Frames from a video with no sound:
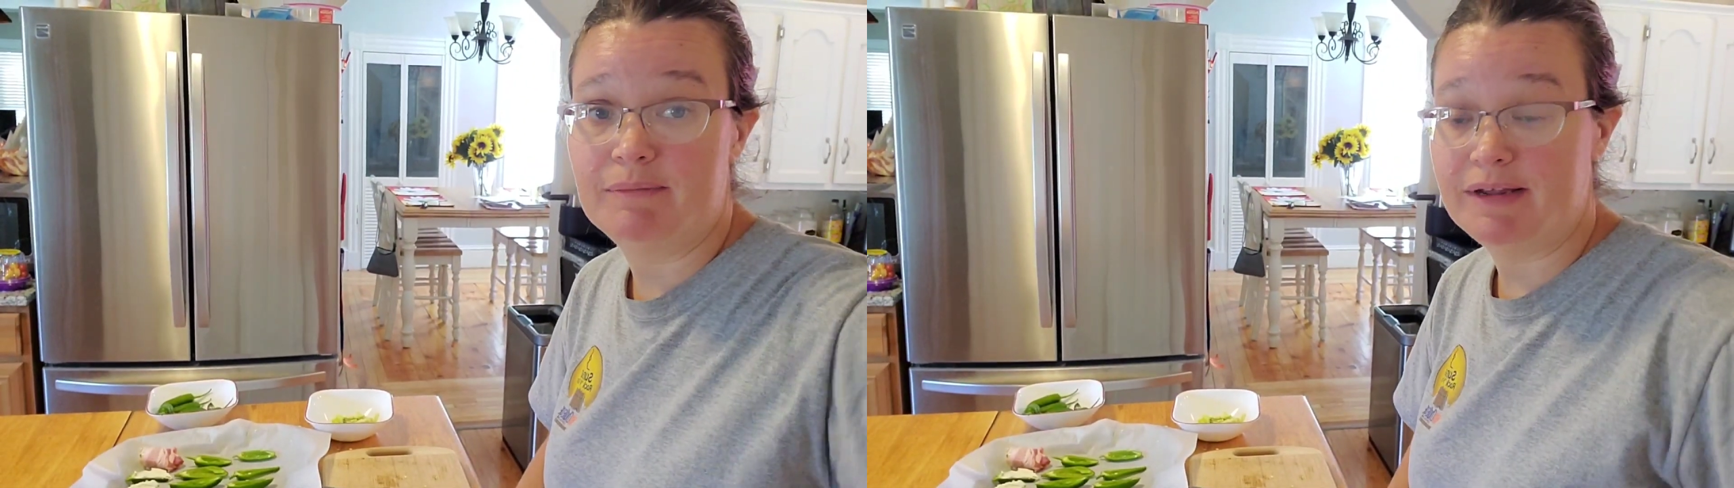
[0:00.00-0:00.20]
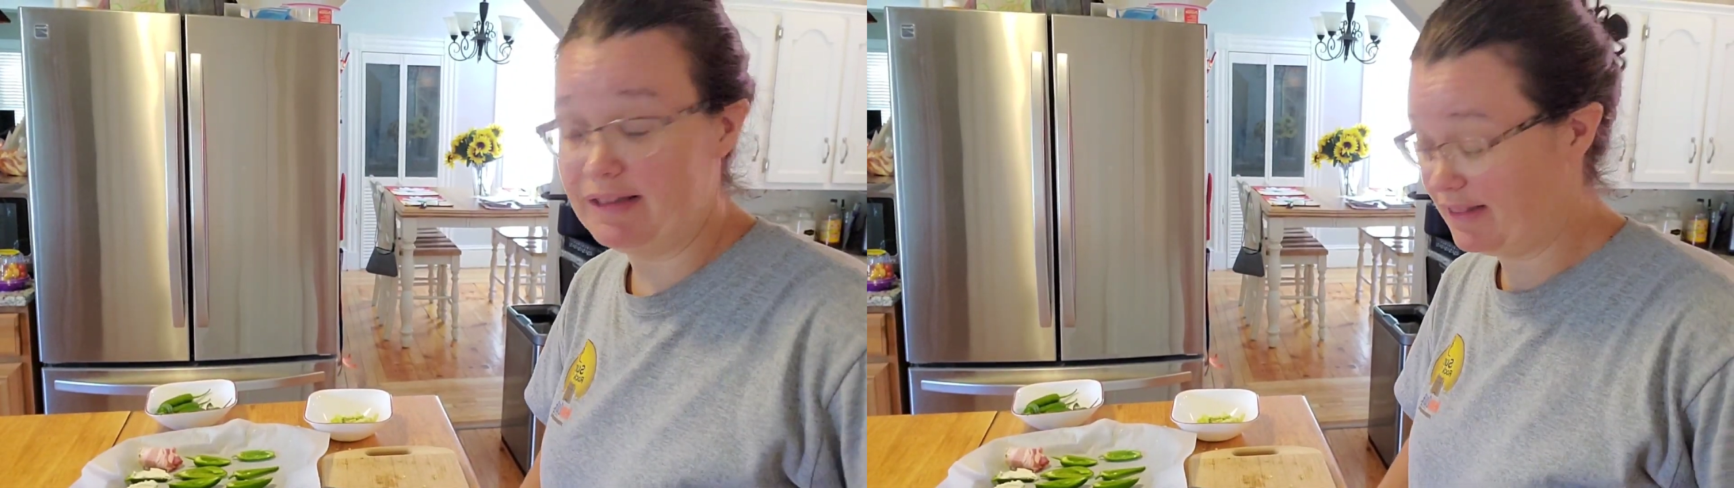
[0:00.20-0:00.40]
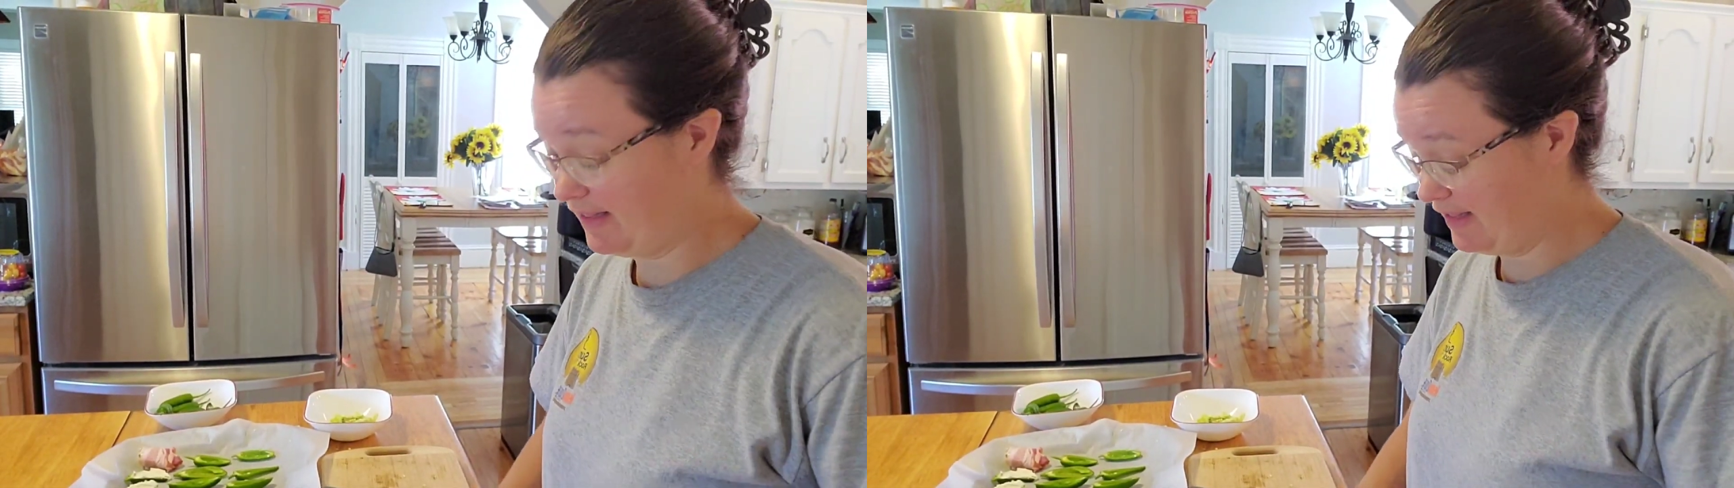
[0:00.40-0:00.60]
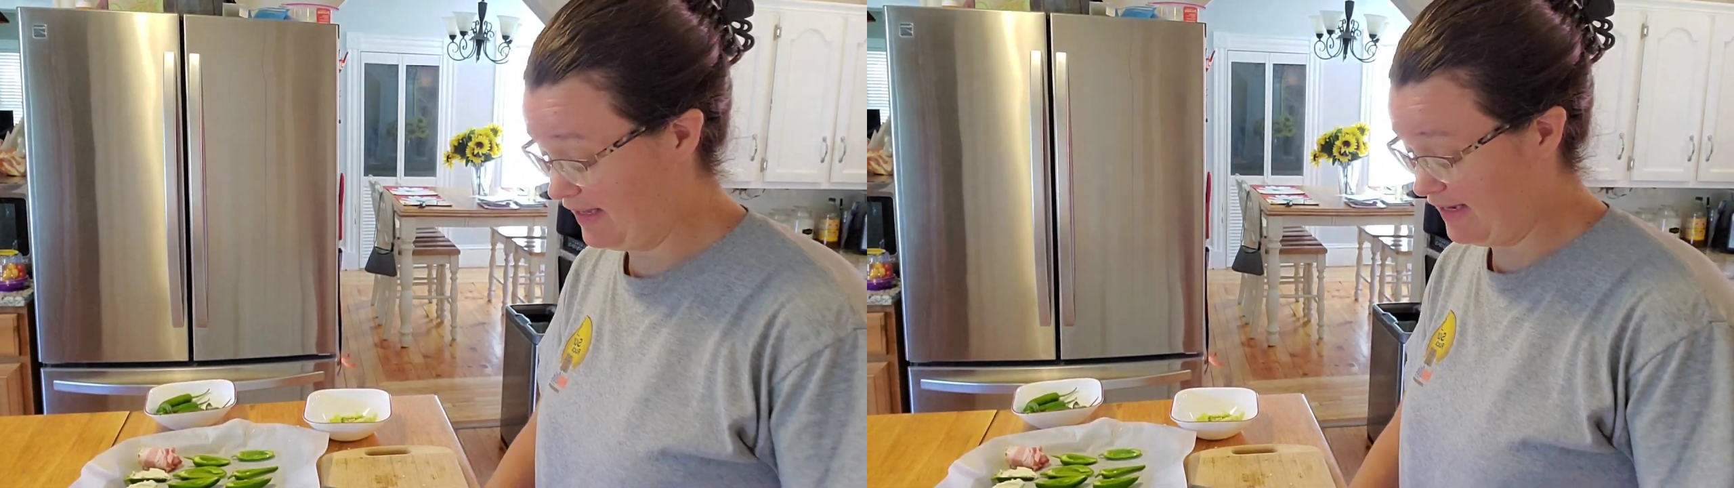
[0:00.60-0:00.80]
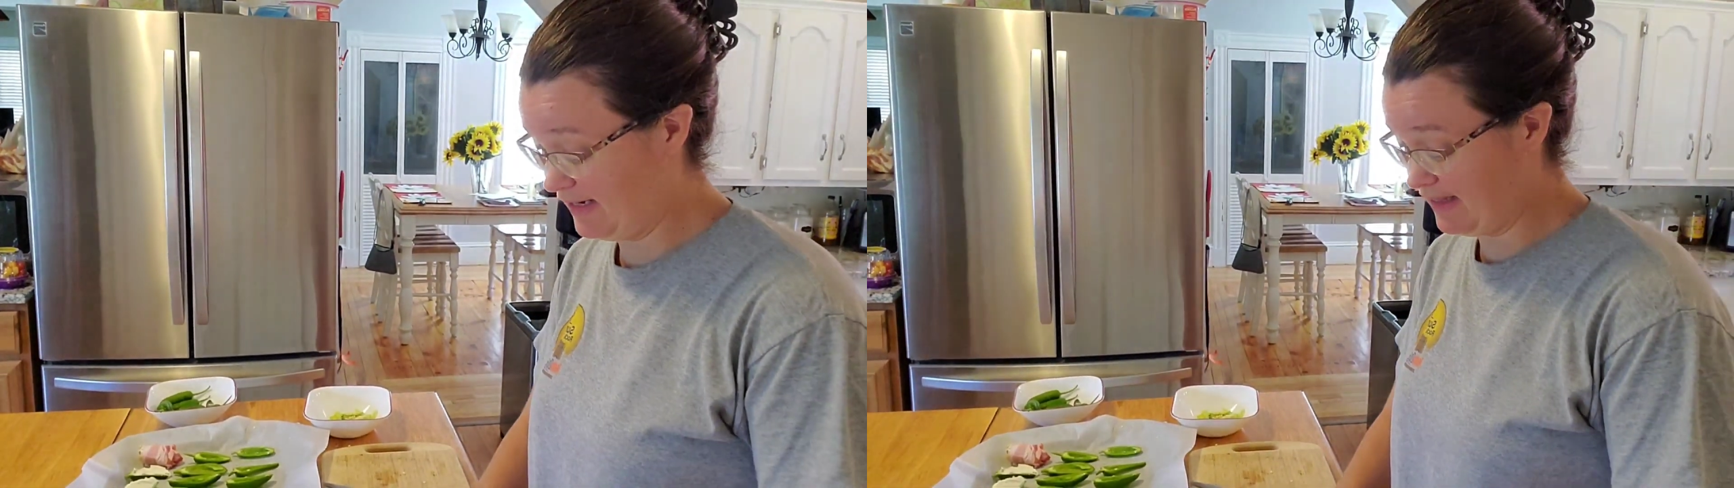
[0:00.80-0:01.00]
makes
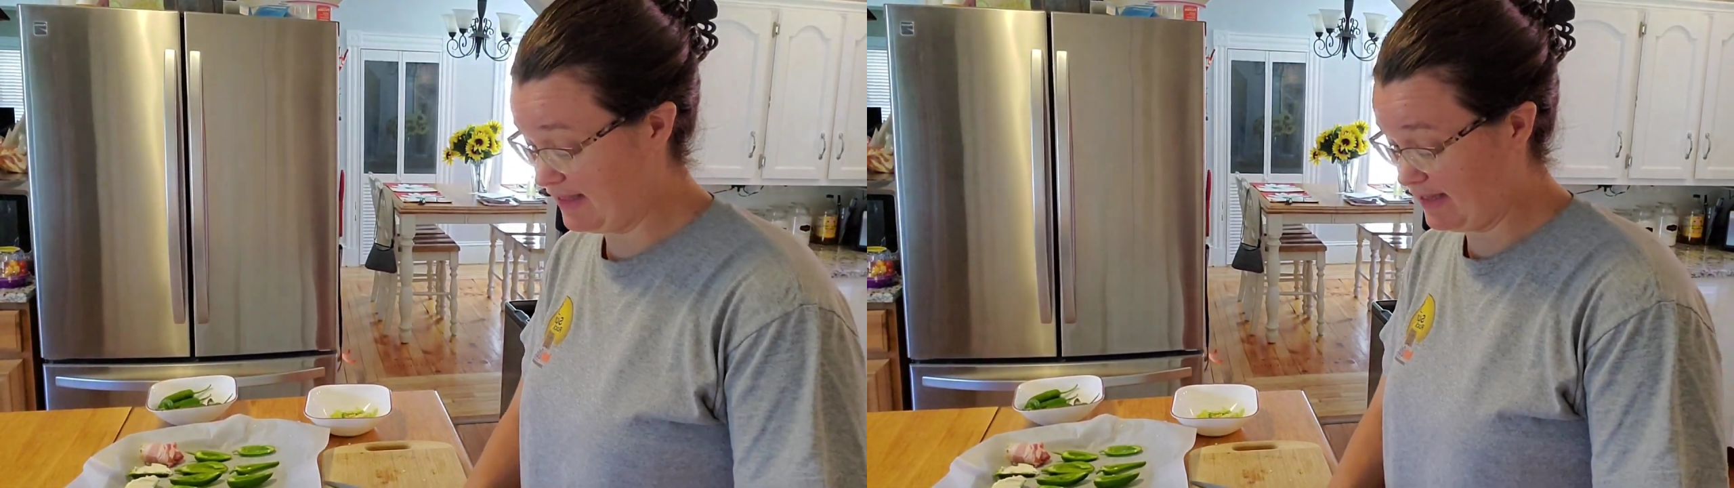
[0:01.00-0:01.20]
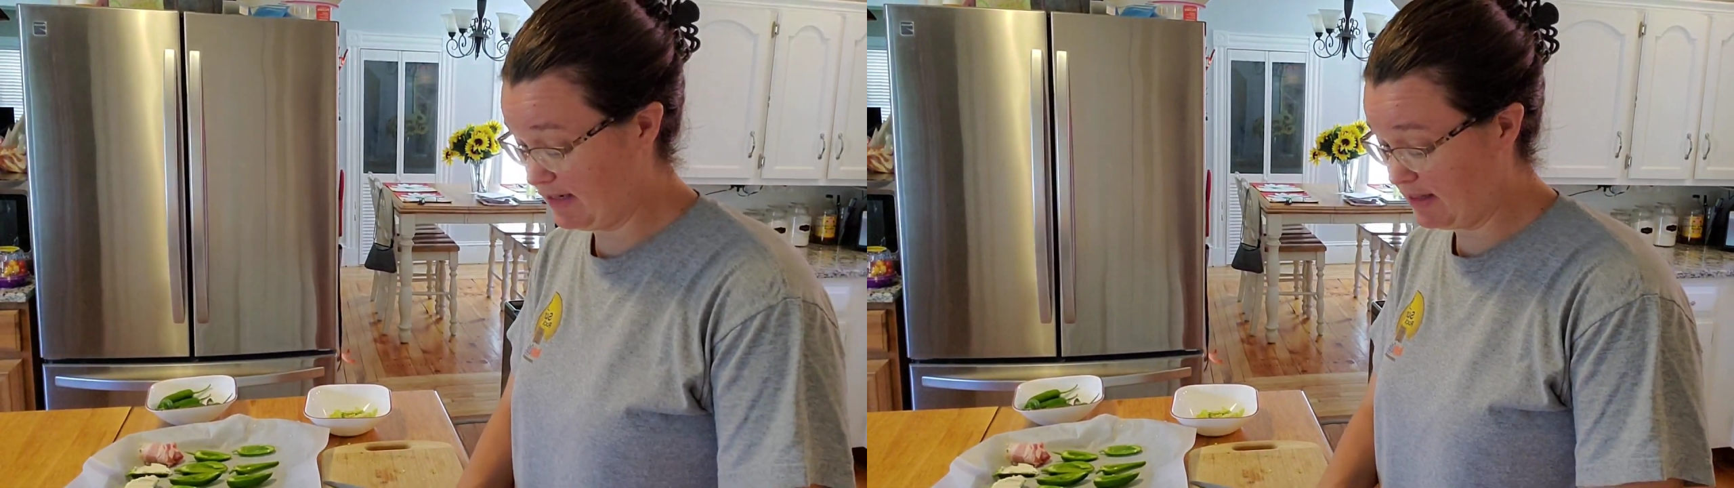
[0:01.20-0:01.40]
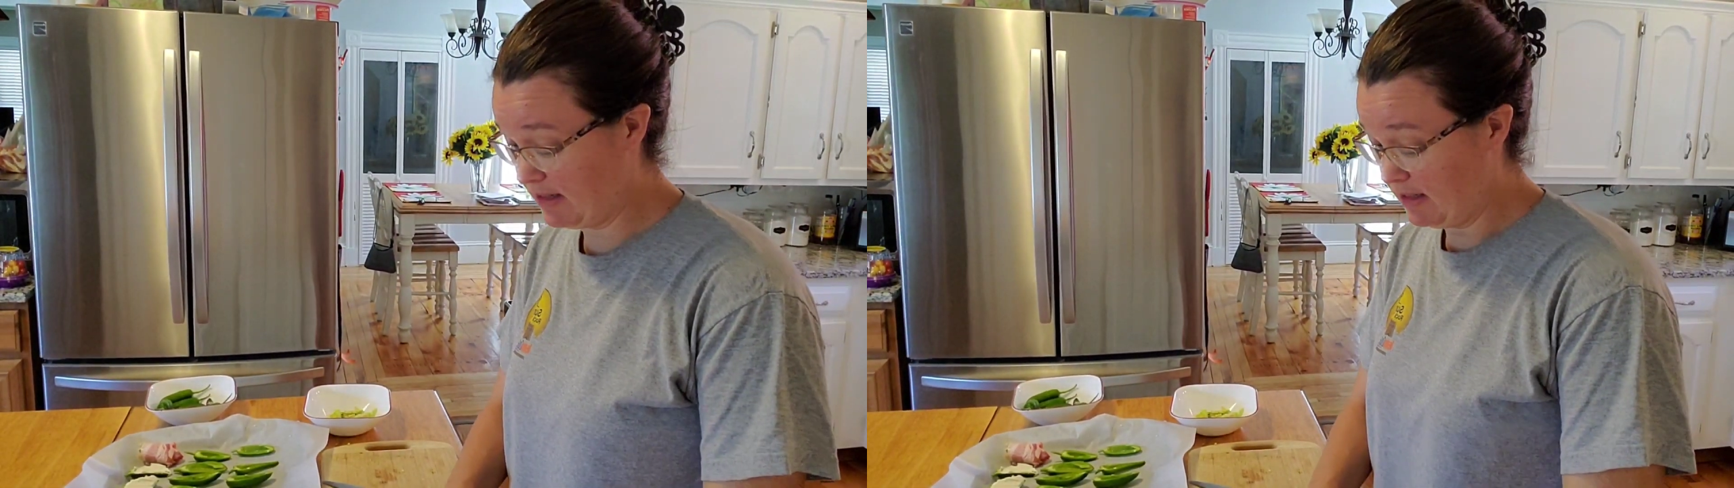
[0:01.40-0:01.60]
any sense.